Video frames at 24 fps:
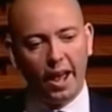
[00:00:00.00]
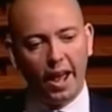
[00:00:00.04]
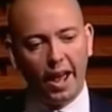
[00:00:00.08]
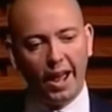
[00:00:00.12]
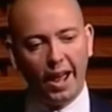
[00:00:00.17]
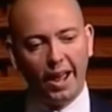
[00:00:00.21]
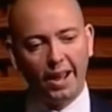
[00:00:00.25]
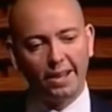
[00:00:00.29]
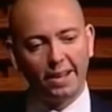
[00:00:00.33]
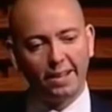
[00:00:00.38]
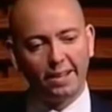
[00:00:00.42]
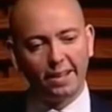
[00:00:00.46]

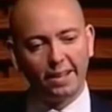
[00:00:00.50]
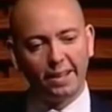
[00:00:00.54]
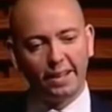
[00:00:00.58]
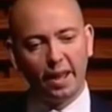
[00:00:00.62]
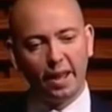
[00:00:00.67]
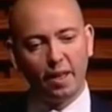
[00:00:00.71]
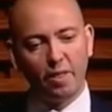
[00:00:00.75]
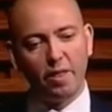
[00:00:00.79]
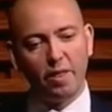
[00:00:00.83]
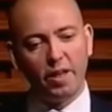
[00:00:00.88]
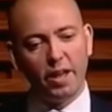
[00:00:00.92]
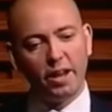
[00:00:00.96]
and
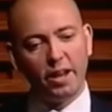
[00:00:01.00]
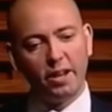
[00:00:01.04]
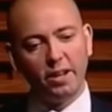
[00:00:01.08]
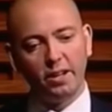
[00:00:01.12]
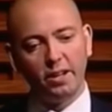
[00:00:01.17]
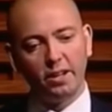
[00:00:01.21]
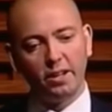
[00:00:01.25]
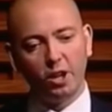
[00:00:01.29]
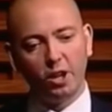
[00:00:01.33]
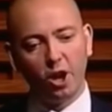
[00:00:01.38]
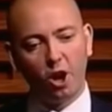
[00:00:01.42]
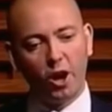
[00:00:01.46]
can
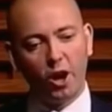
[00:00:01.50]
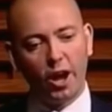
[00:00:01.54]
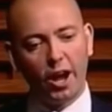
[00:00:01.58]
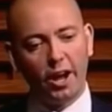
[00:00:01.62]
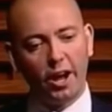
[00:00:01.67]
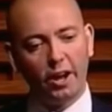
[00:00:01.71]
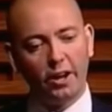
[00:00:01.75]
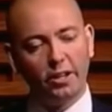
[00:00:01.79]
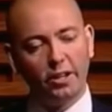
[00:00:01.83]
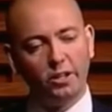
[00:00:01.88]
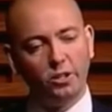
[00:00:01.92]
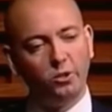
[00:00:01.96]
then go
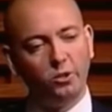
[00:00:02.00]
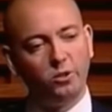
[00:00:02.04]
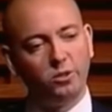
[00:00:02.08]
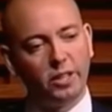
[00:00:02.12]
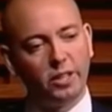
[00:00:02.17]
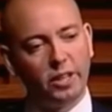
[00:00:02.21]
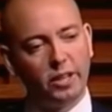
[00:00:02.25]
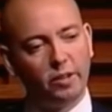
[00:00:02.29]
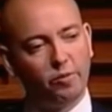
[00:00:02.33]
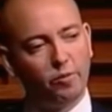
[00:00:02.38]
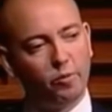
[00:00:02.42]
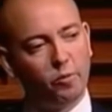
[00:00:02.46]
out and use
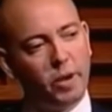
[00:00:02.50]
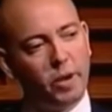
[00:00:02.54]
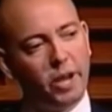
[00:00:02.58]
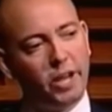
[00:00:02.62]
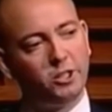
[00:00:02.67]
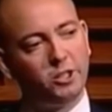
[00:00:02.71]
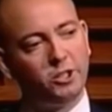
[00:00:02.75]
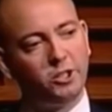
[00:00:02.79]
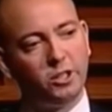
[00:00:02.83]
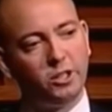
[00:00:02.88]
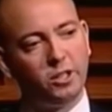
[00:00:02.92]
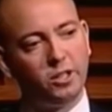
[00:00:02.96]
that
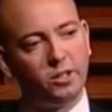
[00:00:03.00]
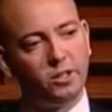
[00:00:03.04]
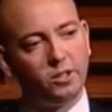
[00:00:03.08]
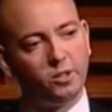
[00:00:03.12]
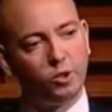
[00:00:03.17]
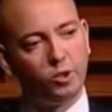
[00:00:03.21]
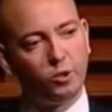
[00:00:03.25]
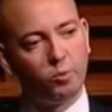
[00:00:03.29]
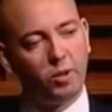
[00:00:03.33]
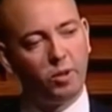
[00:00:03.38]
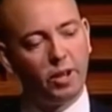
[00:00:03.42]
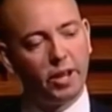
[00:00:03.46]
information
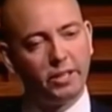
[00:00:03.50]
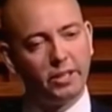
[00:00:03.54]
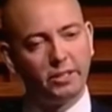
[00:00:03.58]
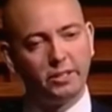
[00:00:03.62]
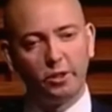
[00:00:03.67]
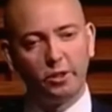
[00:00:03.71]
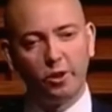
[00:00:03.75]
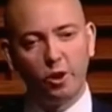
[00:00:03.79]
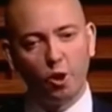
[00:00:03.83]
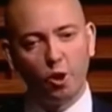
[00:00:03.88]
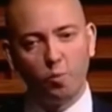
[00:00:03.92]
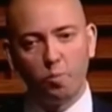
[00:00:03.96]
to place
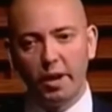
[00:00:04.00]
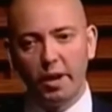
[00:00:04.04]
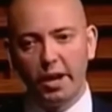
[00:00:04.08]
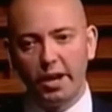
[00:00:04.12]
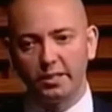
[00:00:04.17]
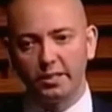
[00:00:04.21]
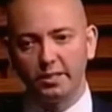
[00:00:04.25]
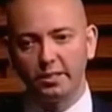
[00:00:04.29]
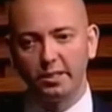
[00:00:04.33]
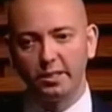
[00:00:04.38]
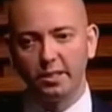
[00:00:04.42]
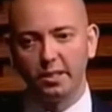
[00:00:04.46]
their own
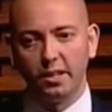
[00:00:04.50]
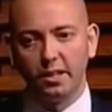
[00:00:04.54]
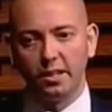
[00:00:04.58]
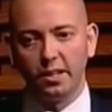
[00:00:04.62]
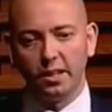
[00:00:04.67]
bets.